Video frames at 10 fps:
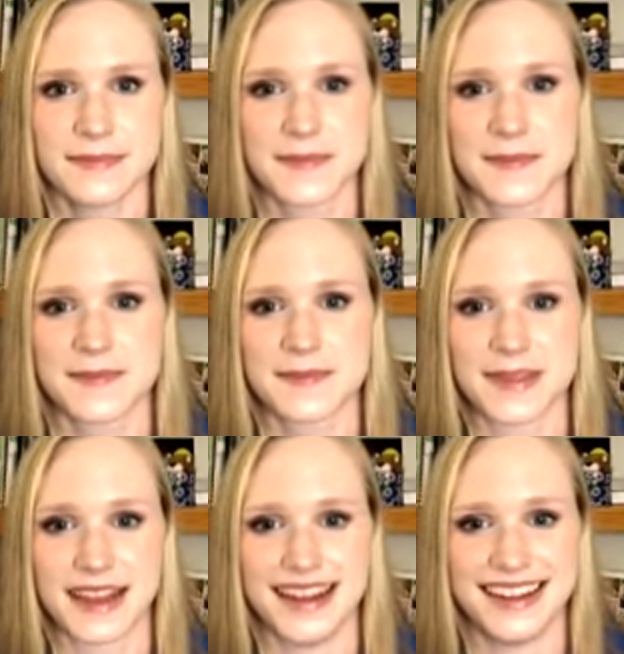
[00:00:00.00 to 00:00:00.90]

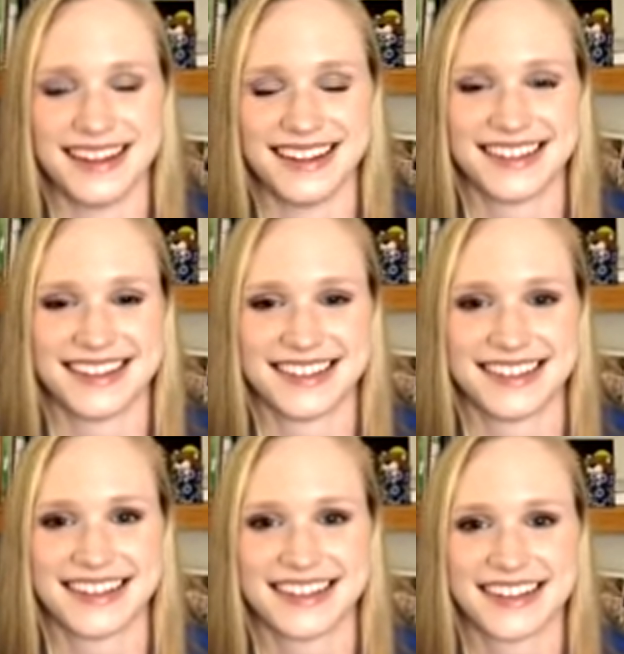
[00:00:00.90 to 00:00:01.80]

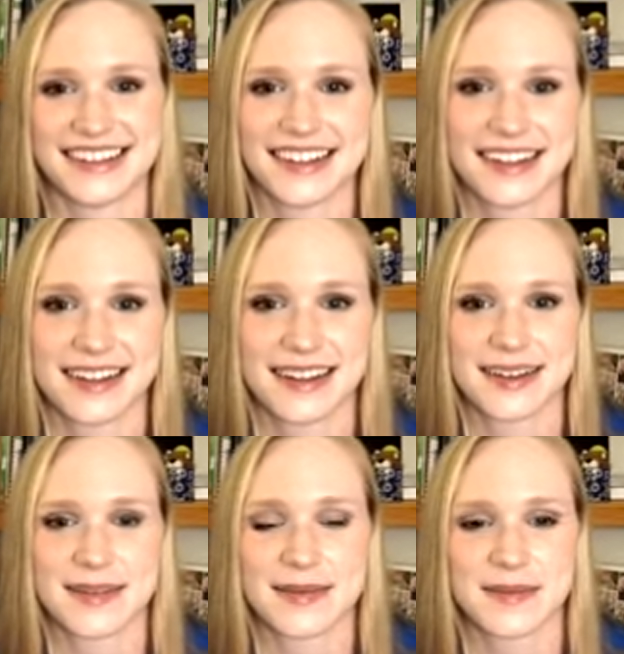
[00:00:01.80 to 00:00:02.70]

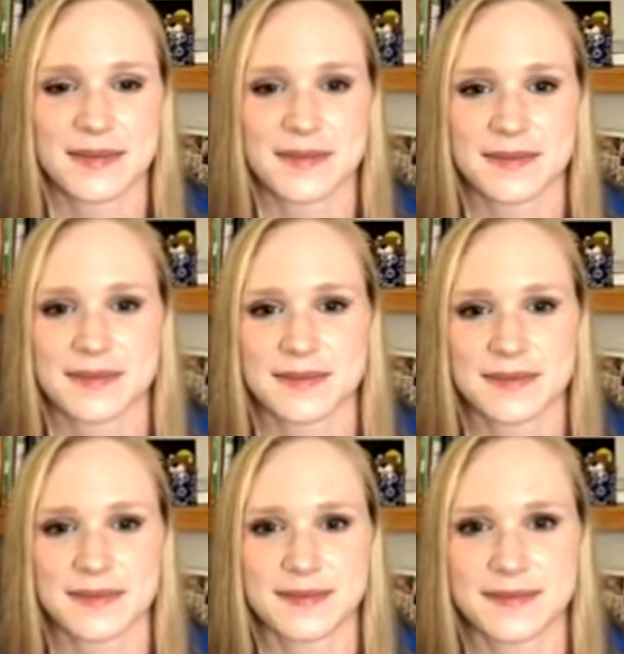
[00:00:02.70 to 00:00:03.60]

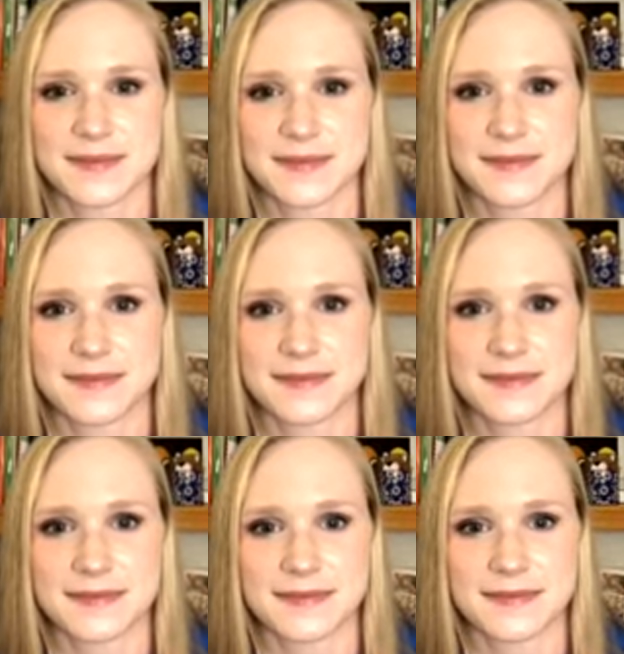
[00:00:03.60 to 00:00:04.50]

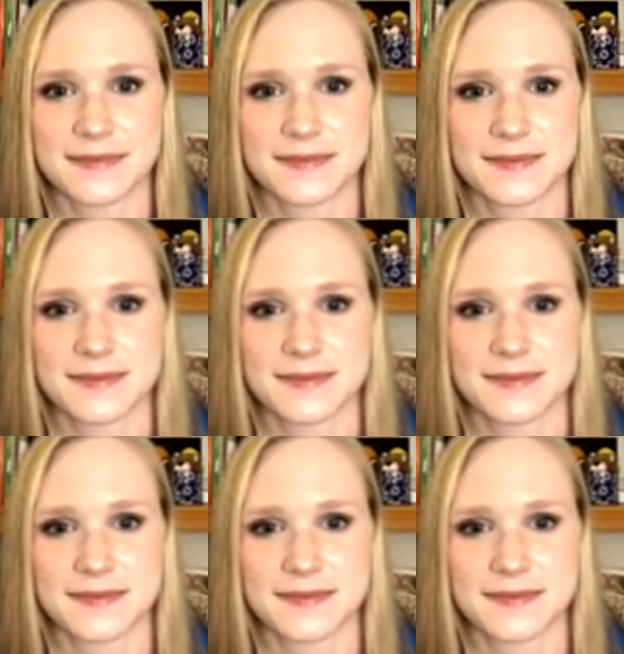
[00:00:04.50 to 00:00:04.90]
(silent)